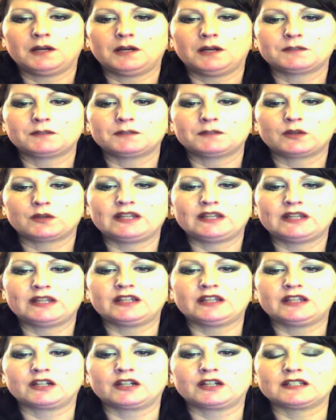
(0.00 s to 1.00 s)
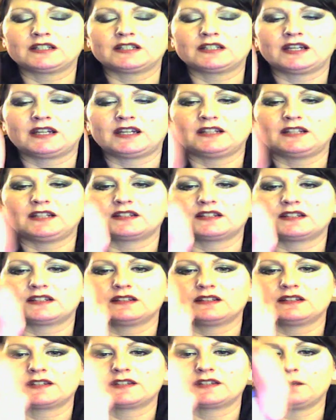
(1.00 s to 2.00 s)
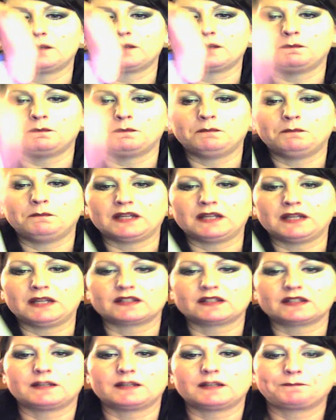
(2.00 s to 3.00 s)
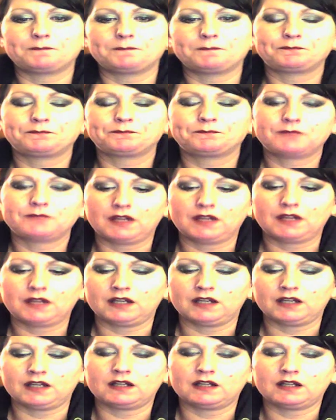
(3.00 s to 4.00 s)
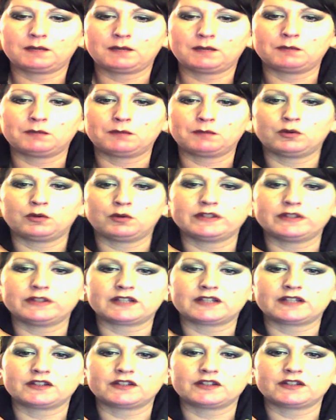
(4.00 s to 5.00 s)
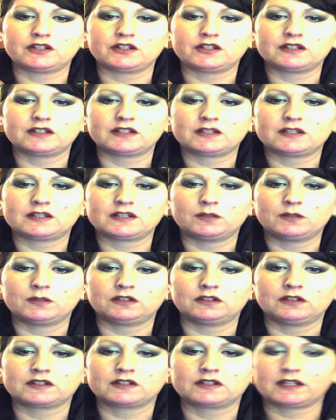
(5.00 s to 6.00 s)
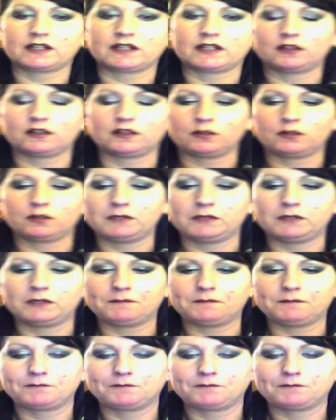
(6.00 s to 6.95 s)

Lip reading: So in there contains some medicine, and I'm going to pull this out so you can see what it looks like a little bit.